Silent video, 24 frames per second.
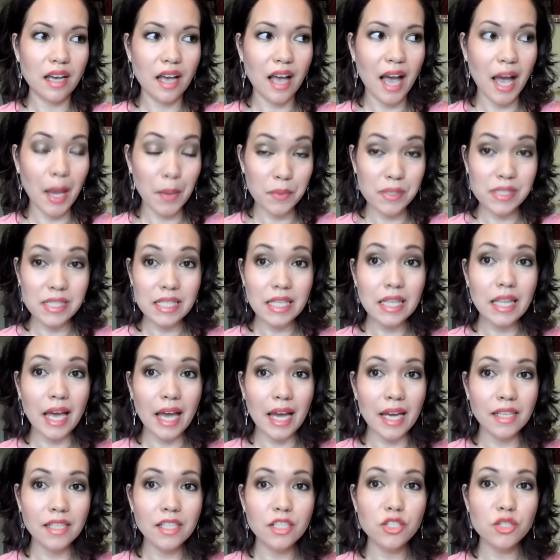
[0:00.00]
I was
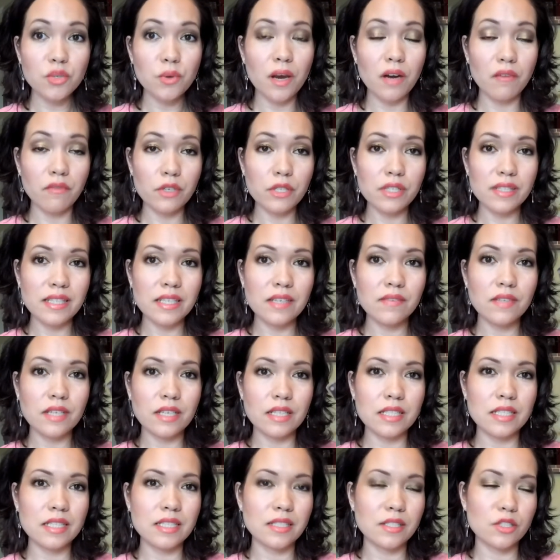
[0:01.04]
glad to have received a
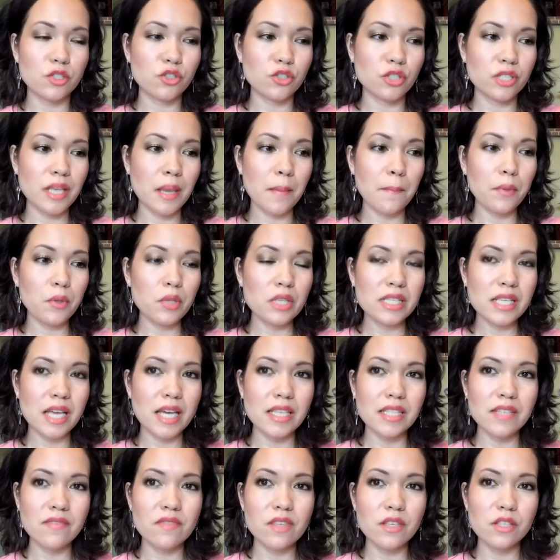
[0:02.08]
sample
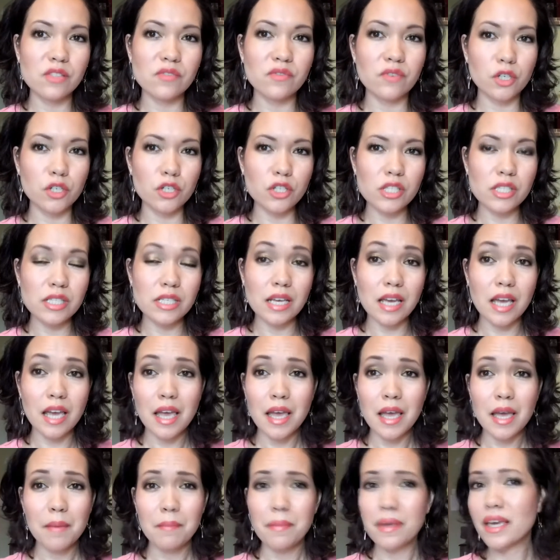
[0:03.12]
size of this first
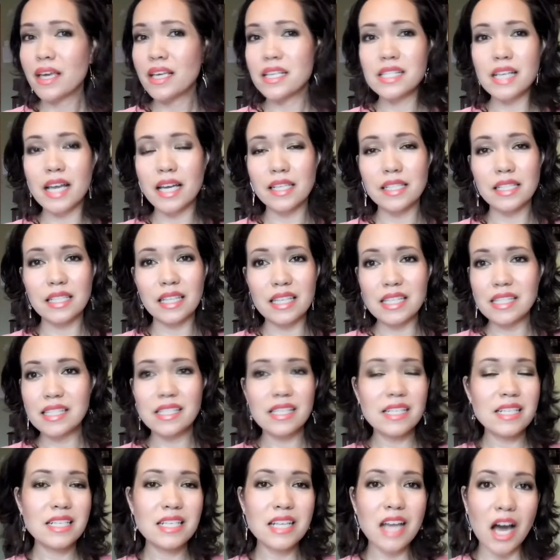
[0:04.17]
because this
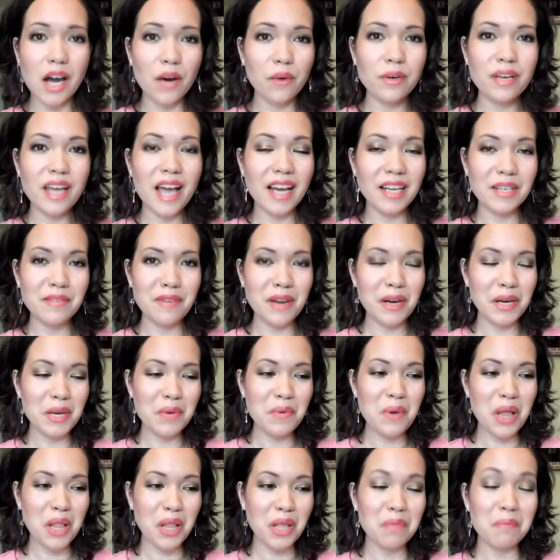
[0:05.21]
did not react very
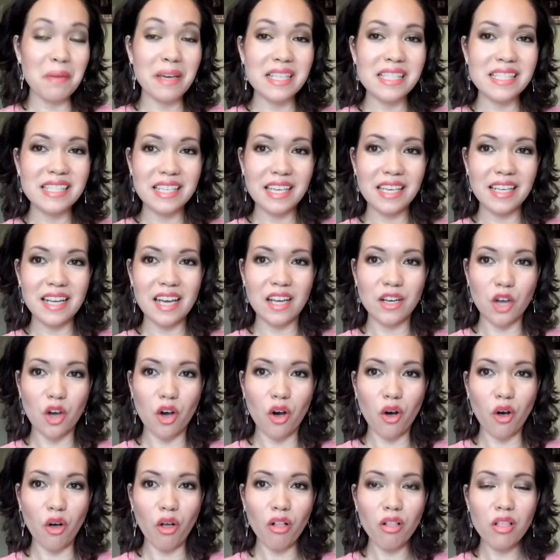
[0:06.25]
well on my skin at
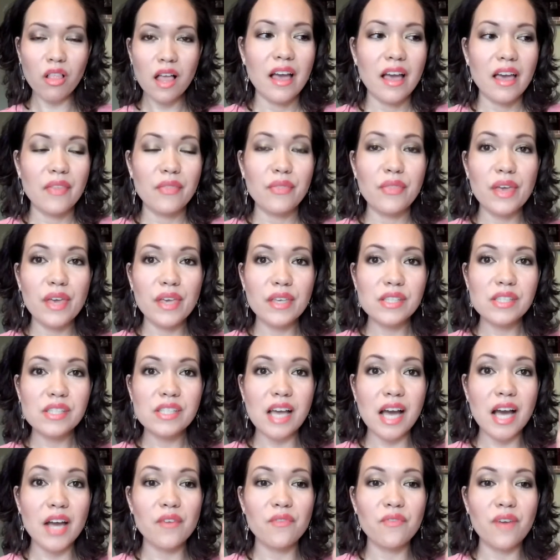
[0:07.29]
all. This
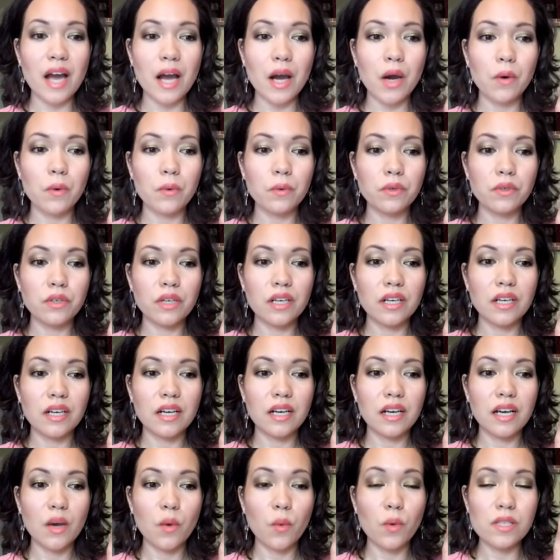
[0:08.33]
I found
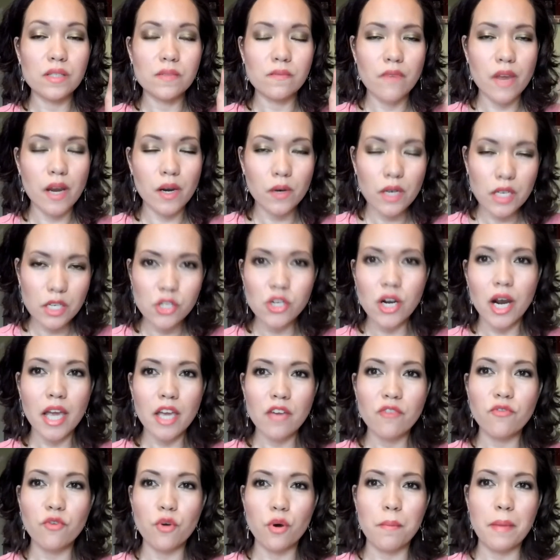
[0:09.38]
was very
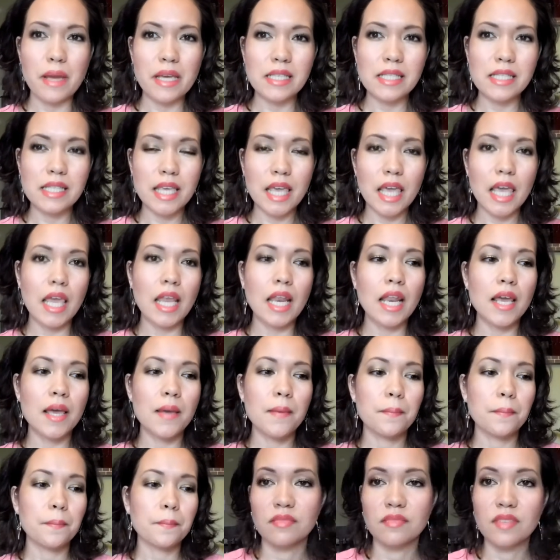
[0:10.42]
drying for my skin
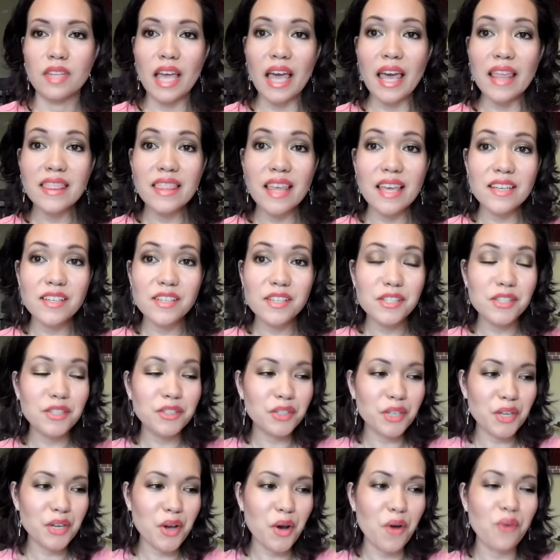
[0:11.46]
and then just
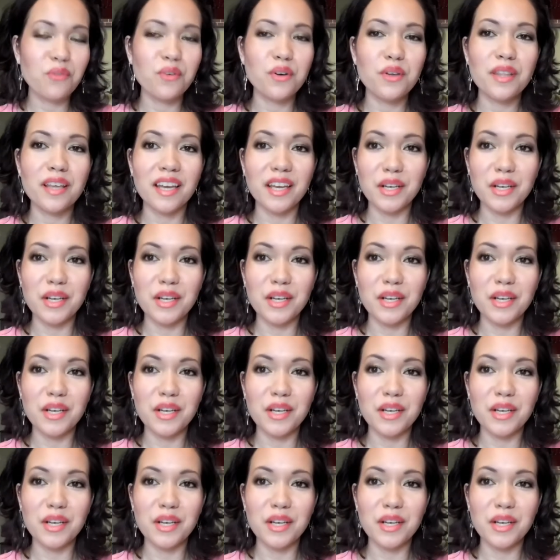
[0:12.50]
looking over the